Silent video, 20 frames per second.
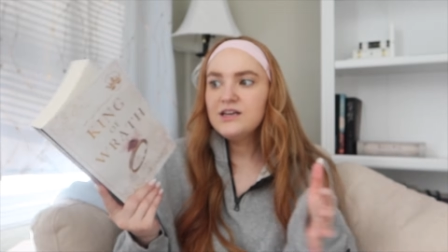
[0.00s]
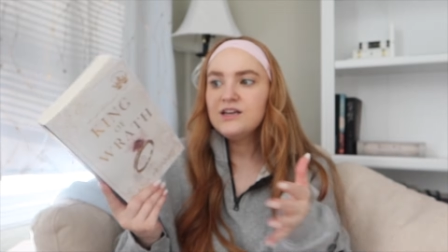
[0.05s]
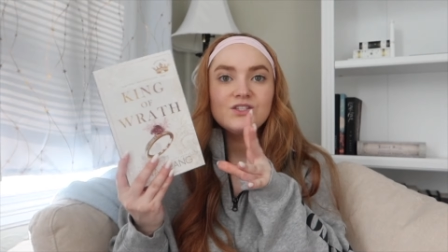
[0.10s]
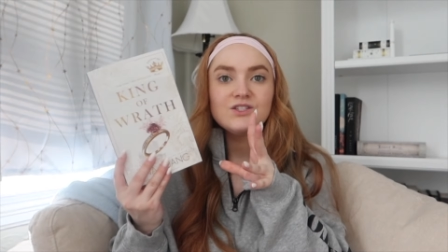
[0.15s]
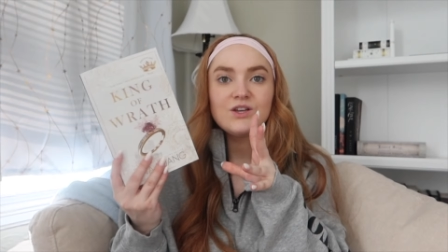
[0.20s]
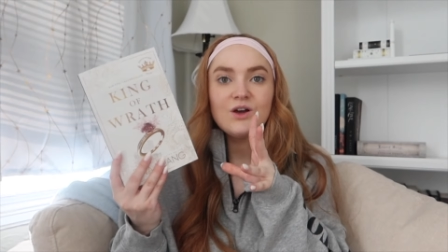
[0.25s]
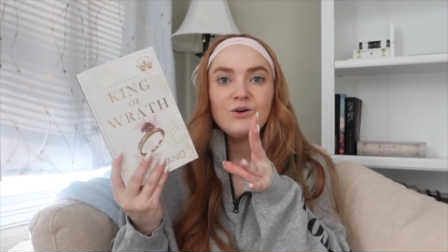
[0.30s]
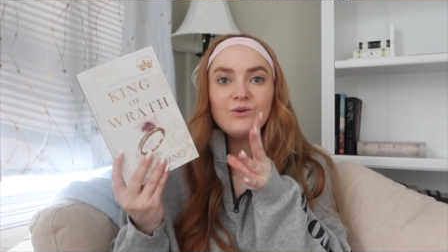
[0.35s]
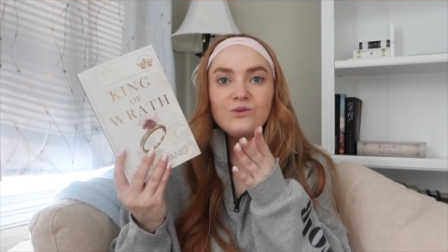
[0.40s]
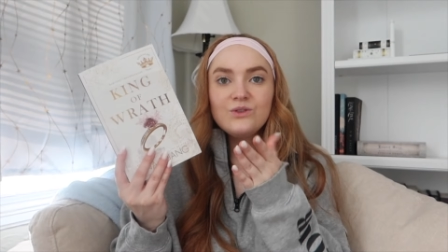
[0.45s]

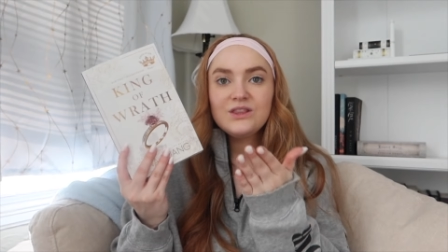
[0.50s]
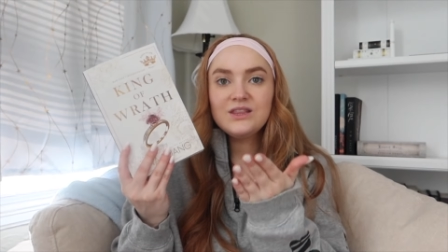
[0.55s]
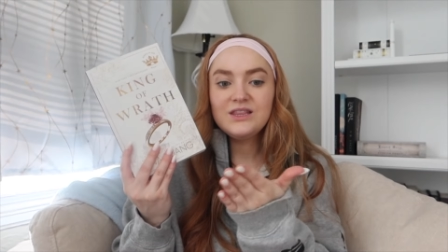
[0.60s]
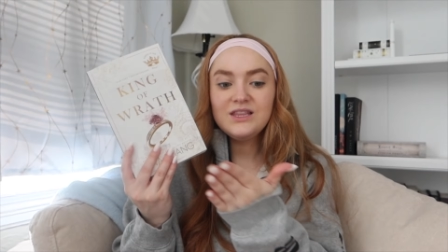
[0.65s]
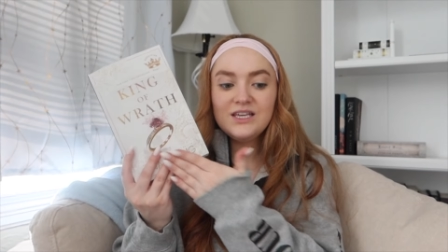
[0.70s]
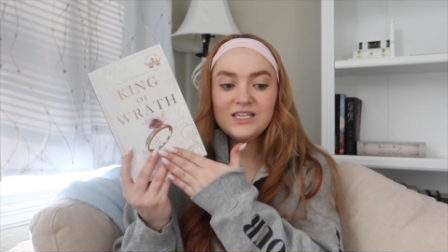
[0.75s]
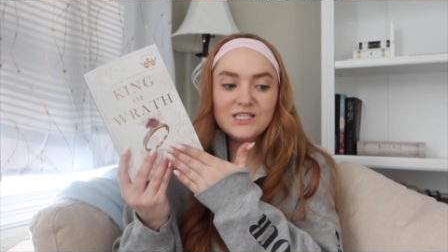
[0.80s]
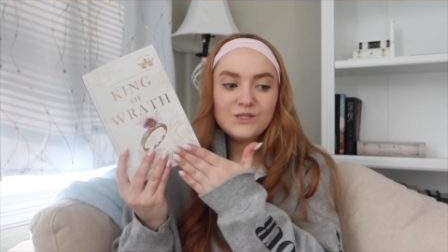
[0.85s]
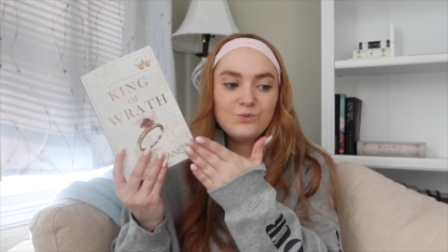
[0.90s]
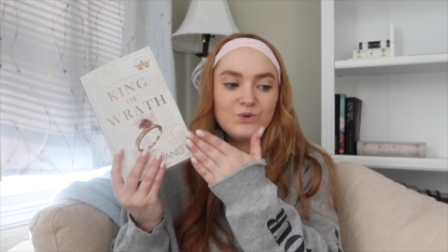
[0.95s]
So
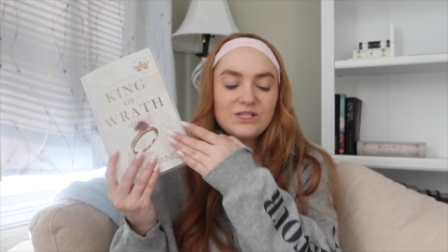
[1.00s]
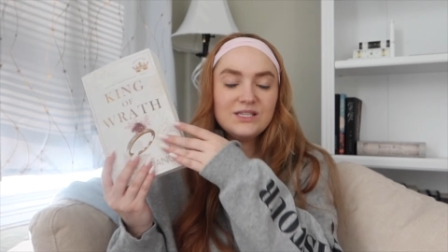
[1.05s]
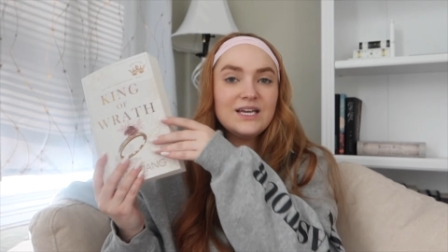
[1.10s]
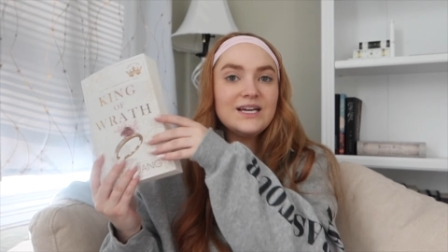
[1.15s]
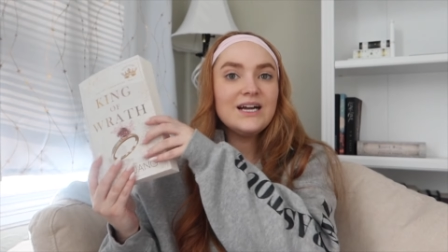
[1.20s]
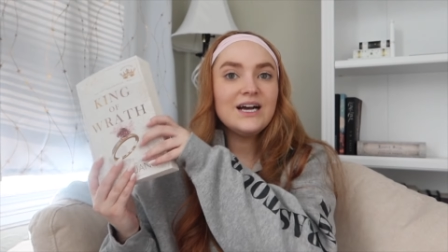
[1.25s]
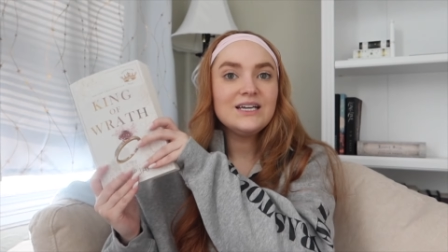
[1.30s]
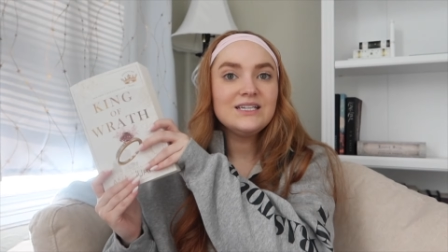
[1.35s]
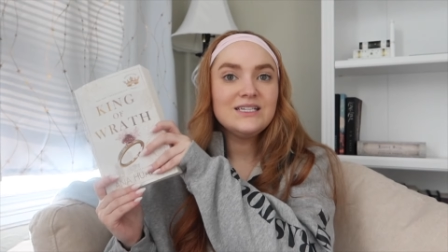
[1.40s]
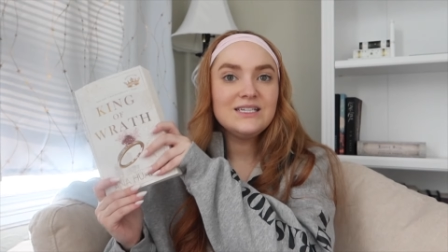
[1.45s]
this was
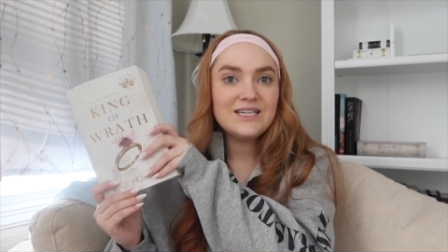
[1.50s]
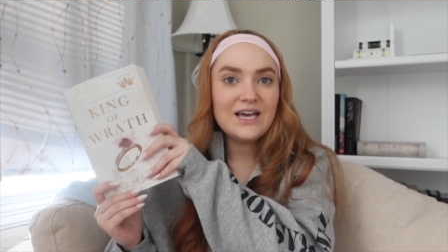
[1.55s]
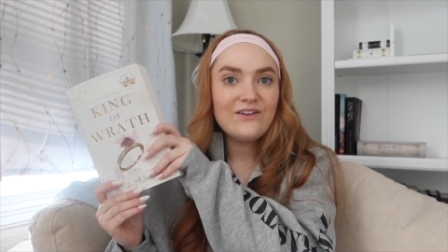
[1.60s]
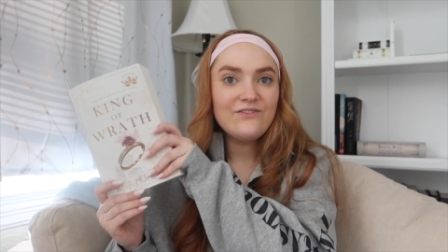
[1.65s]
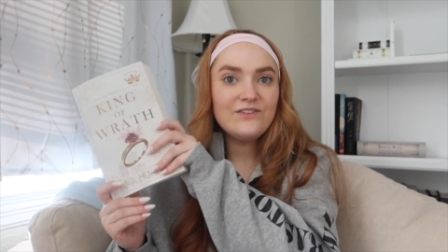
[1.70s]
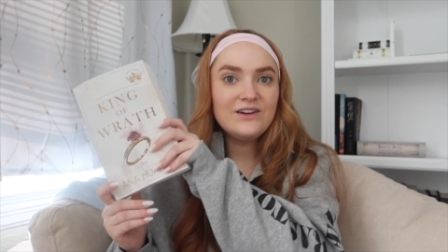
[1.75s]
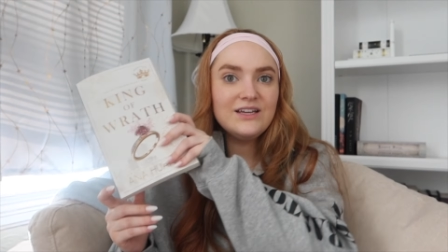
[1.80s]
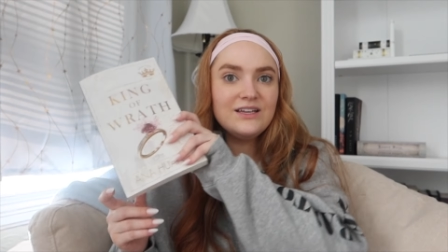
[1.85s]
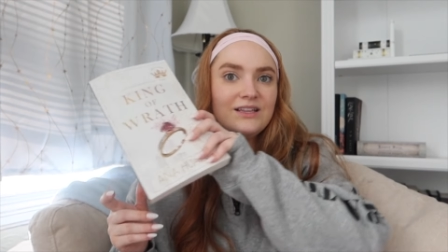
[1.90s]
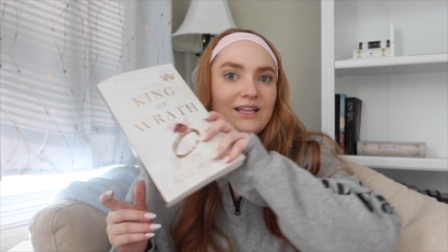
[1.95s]
like a
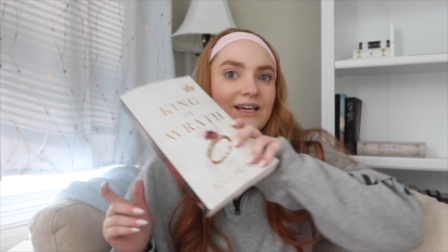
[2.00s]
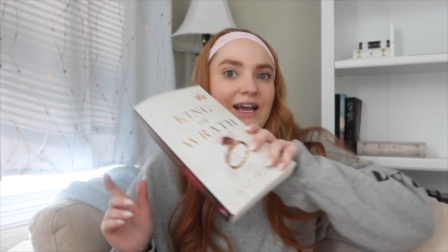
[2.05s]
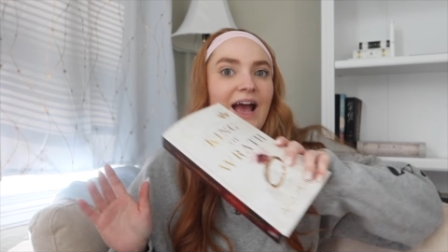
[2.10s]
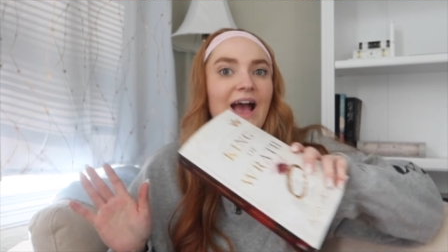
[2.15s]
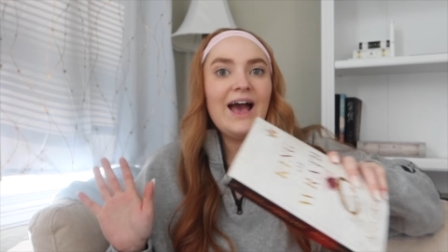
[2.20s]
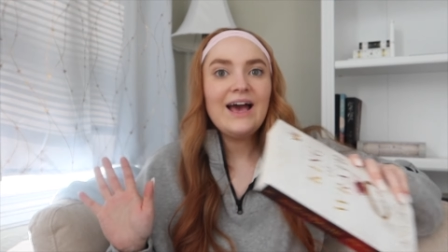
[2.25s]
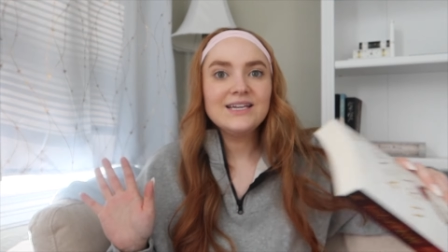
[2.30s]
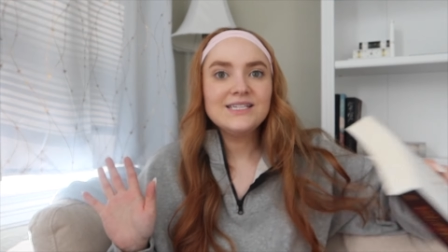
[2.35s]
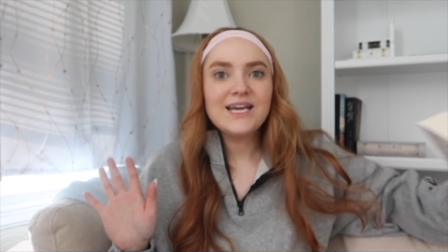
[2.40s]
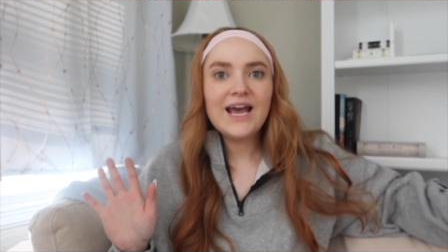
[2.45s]
definite like
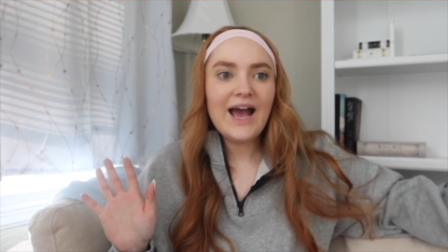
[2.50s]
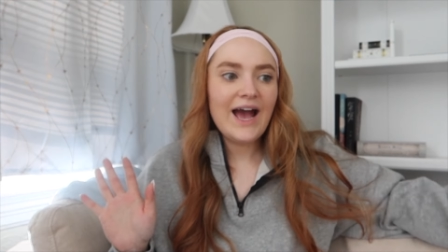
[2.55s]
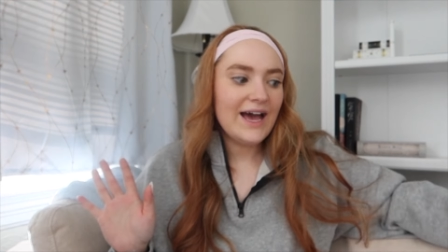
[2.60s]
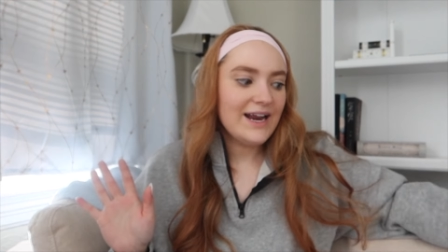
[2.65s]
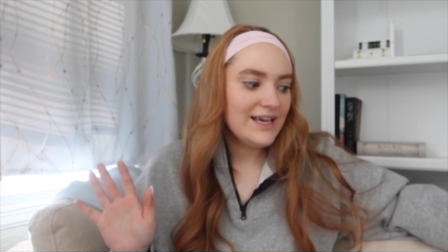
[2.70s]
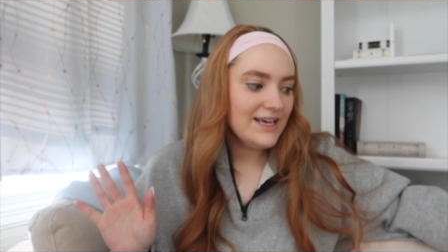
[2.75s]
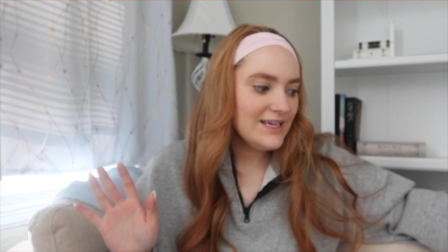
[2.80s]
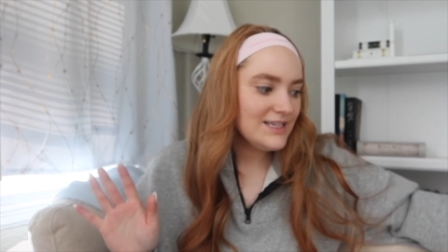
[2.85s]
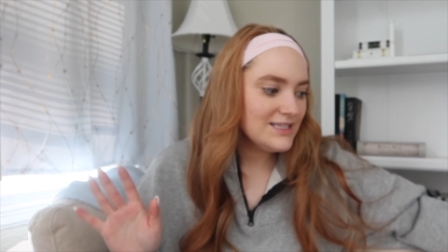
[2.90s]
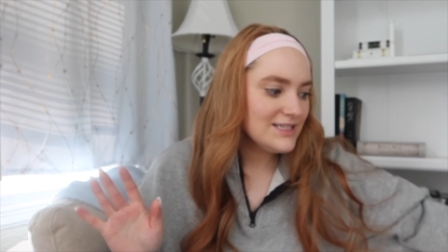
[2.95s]
had to
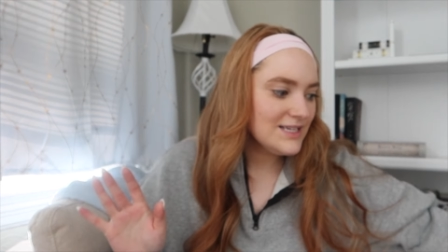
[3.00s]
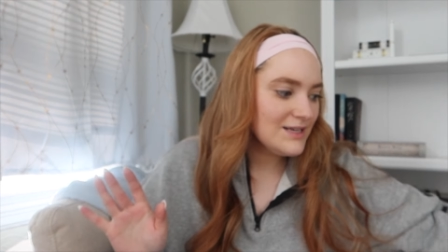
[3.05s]
add it